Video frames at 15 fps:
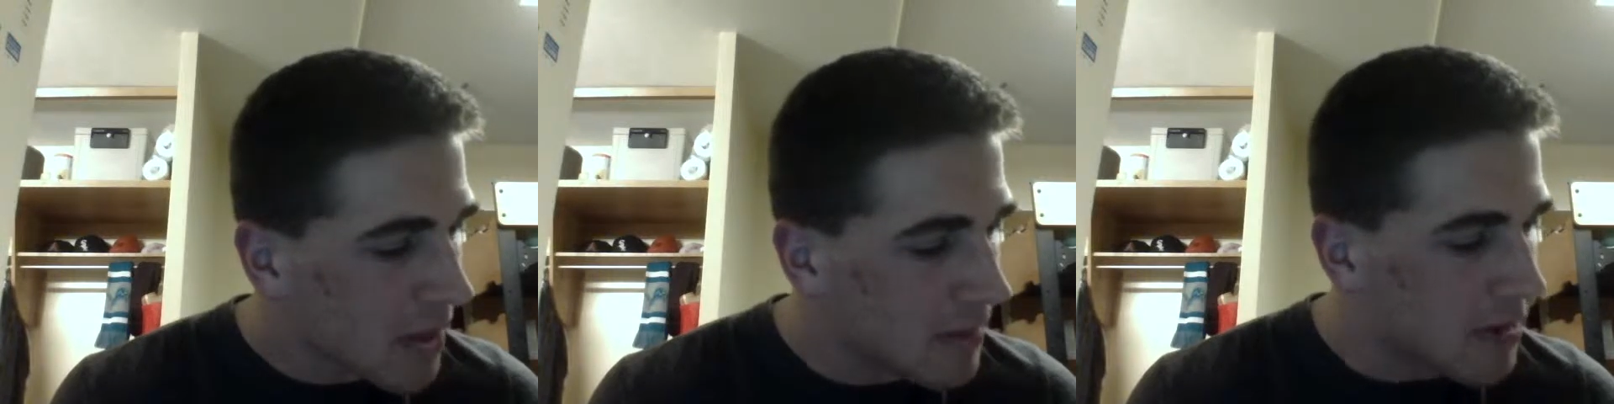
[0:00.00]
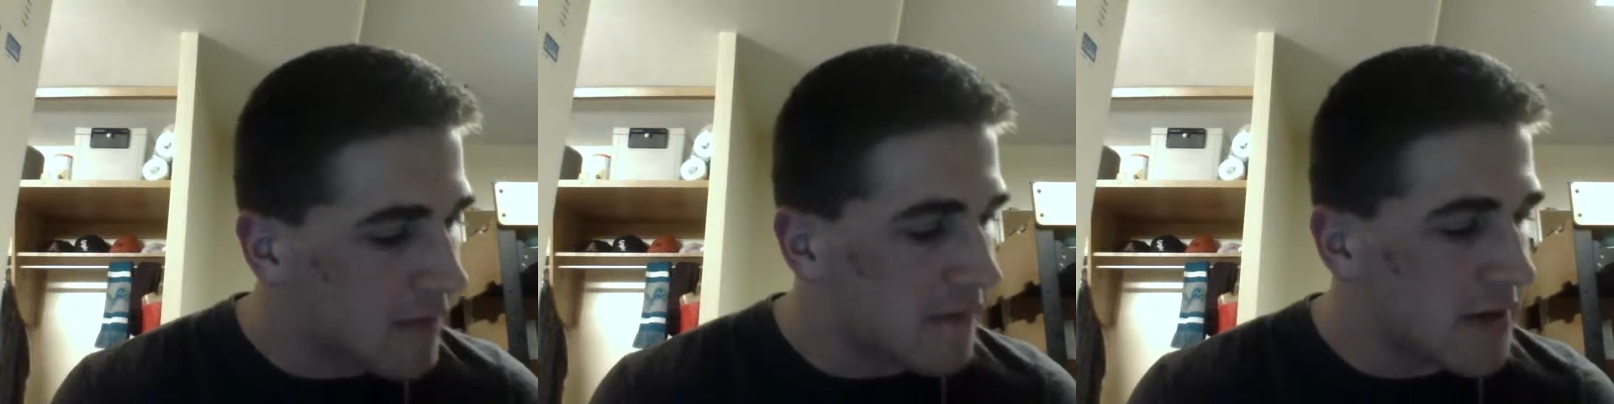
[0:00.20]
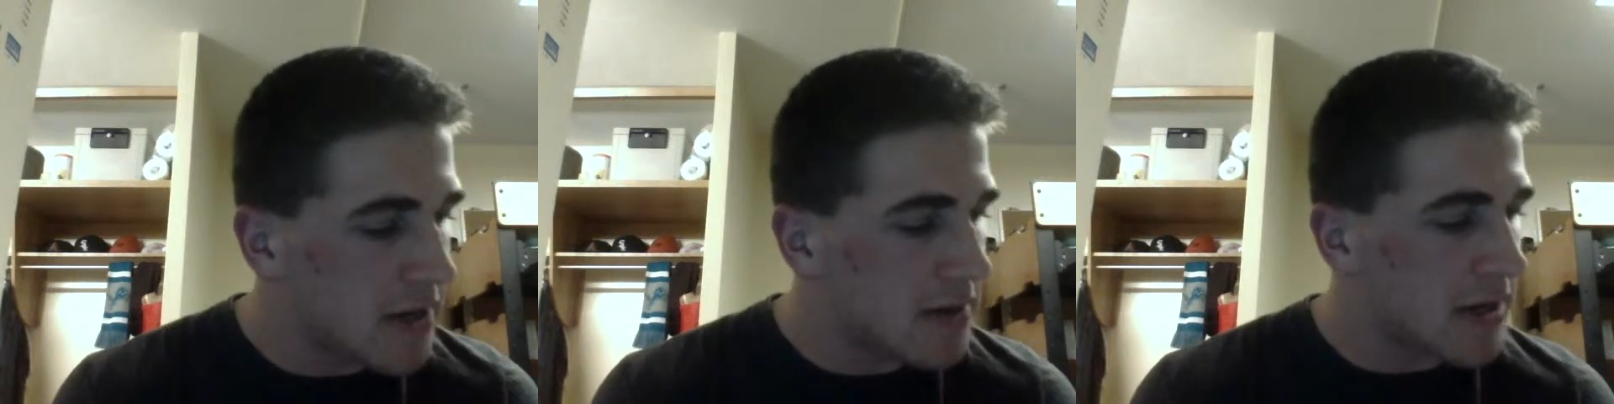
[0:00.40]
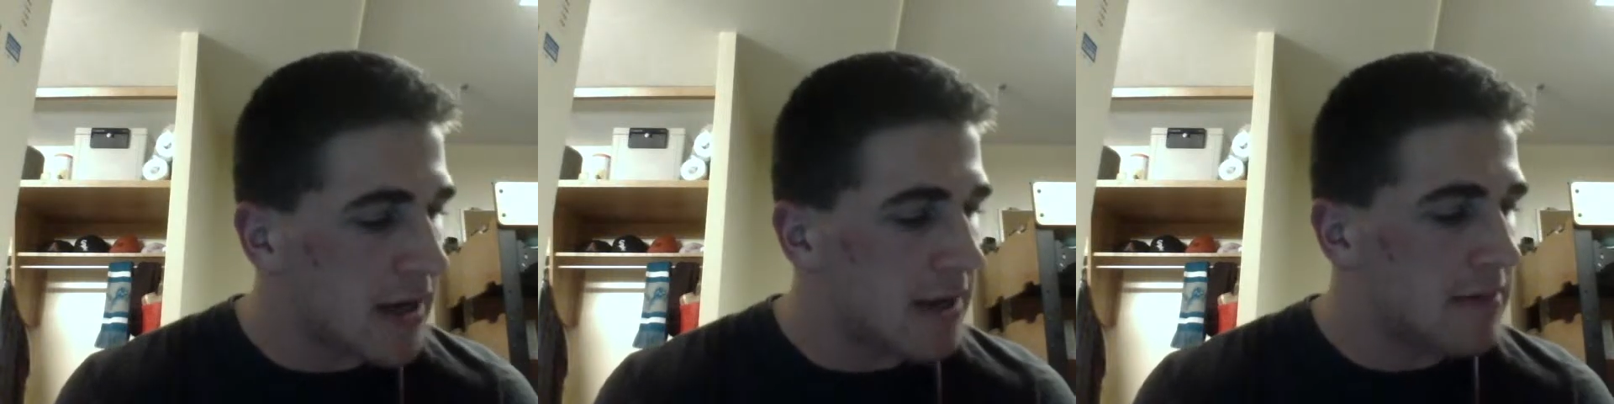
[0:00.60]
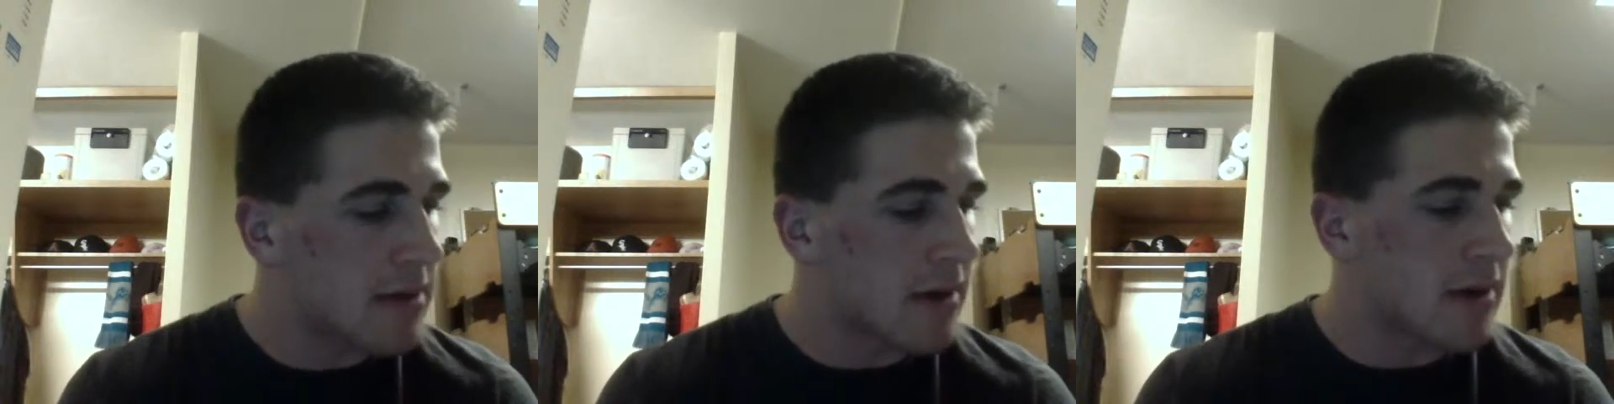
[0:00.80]
But video
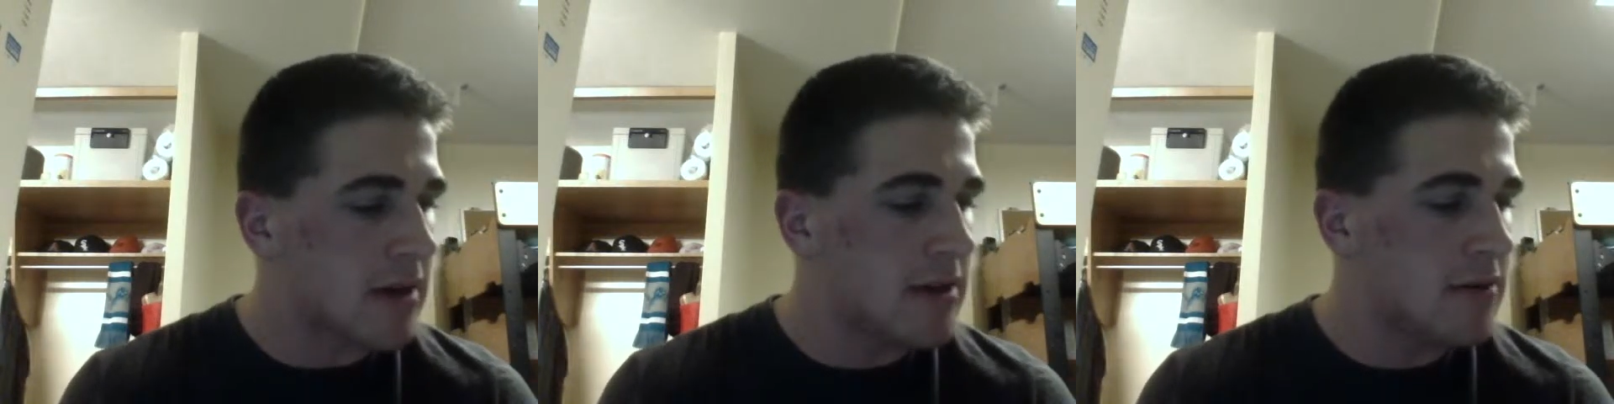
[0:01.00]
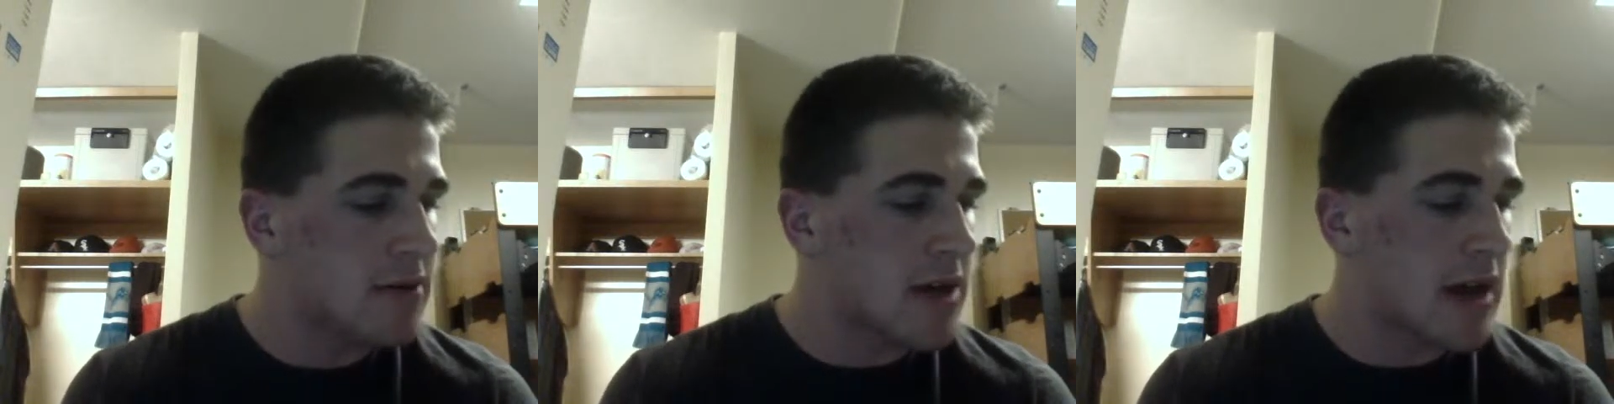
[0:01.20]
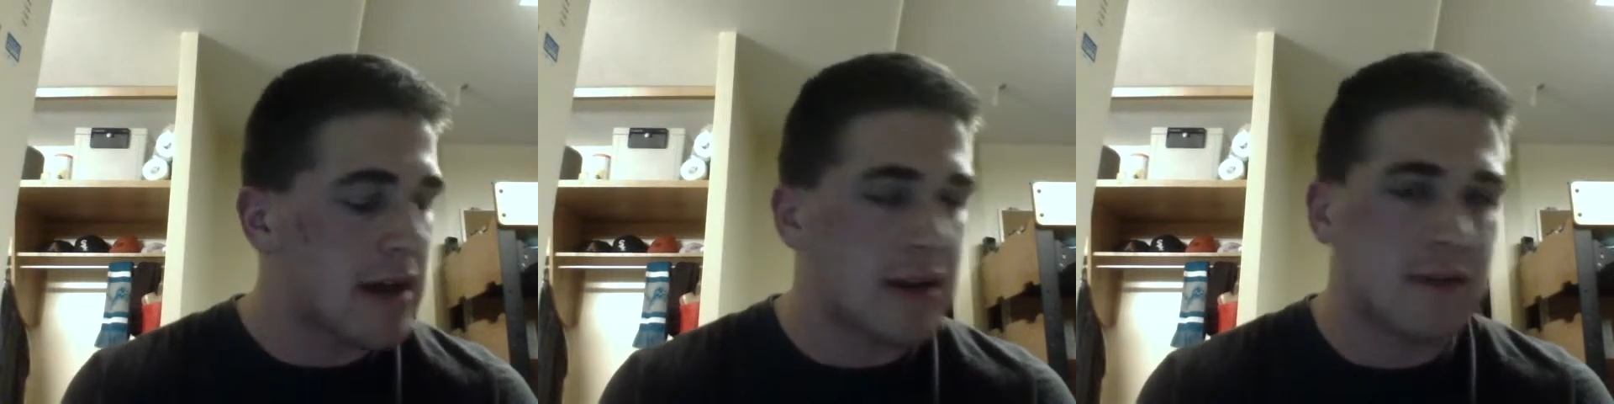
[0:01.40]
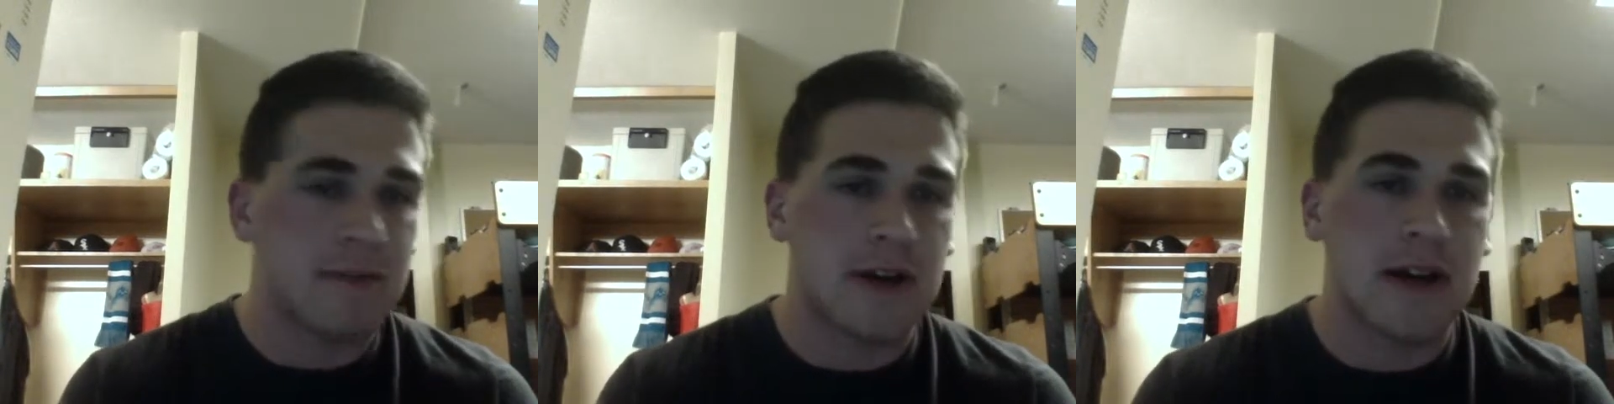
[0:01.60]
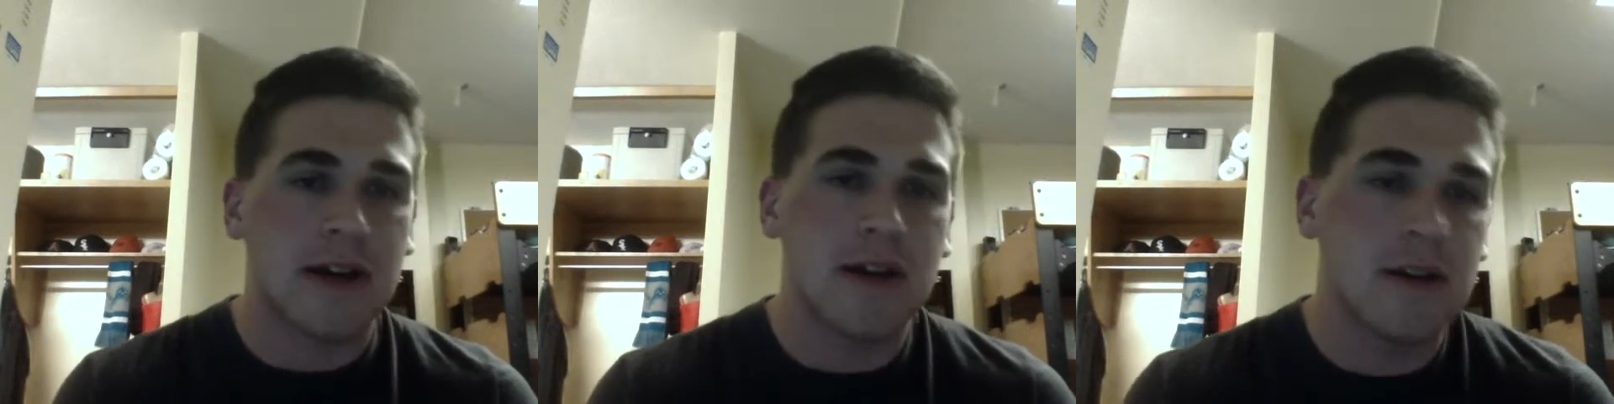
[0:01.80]
games are a huge
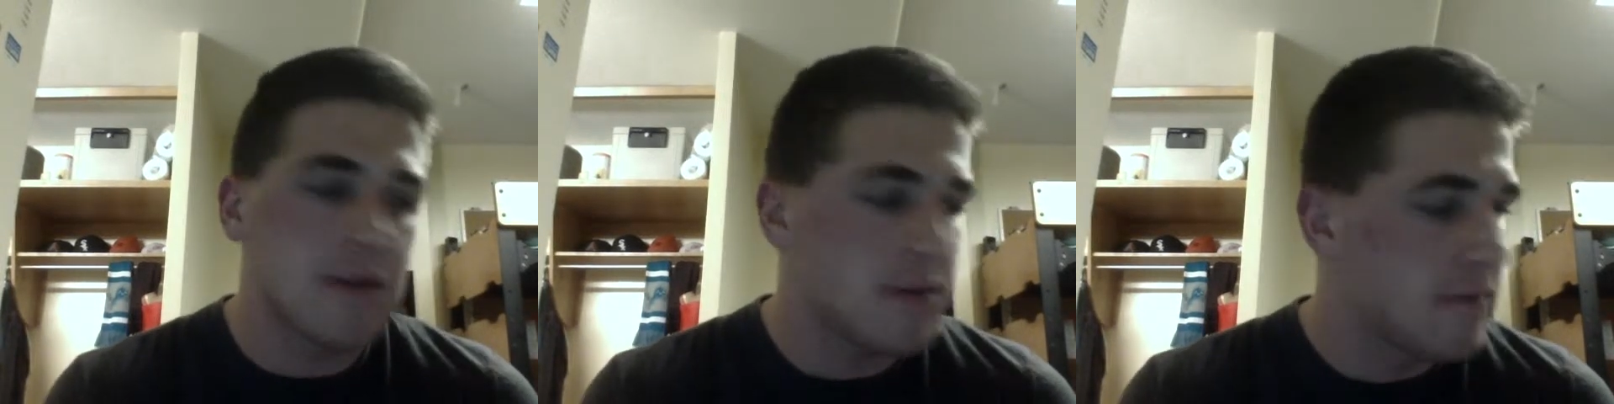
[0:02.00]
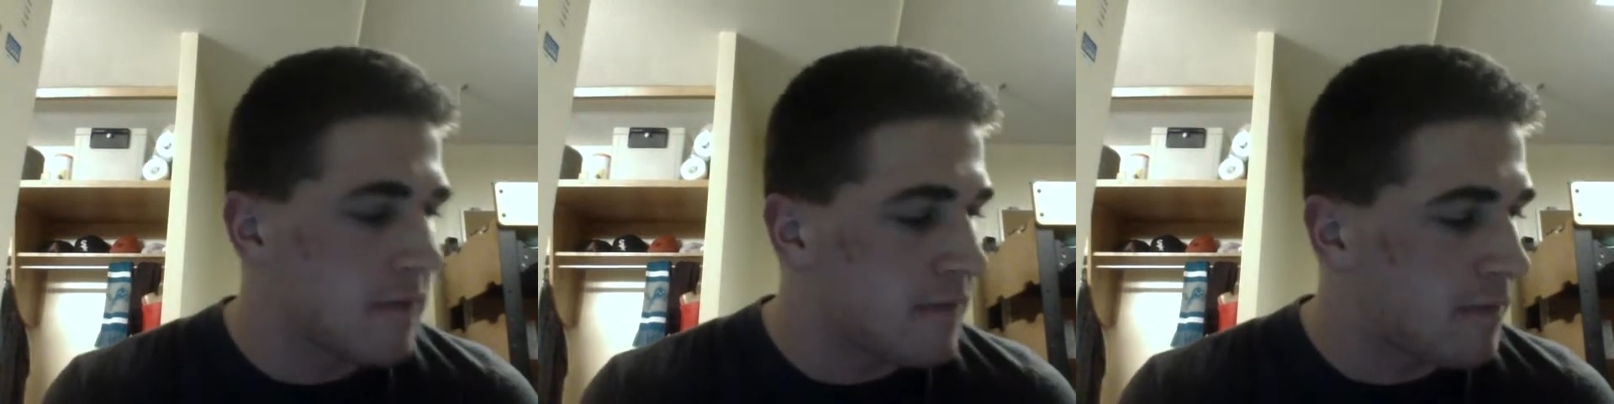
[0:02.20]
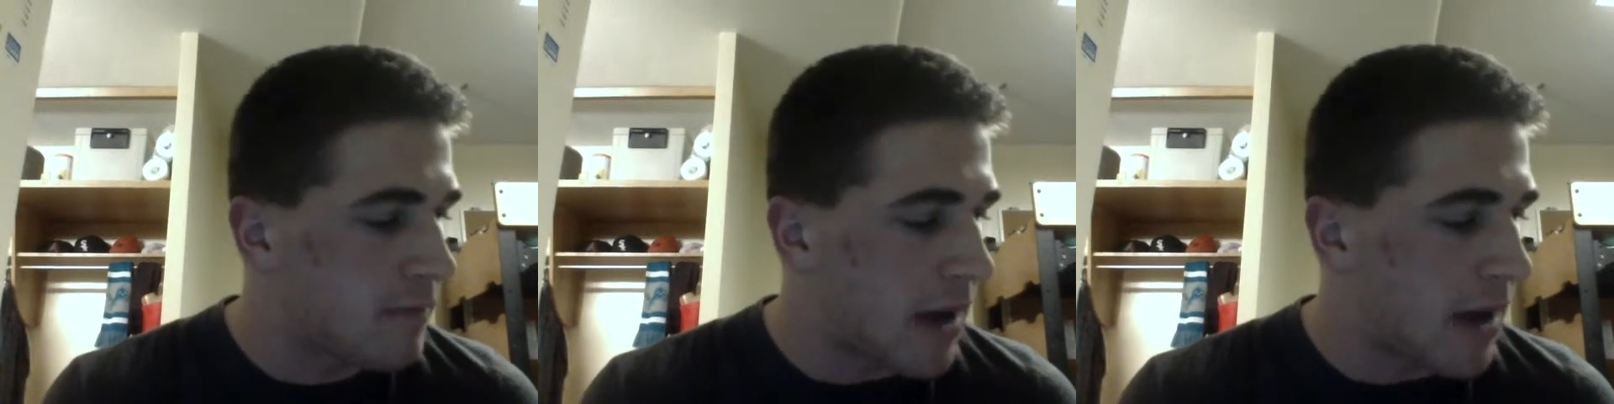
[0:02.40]
aspect of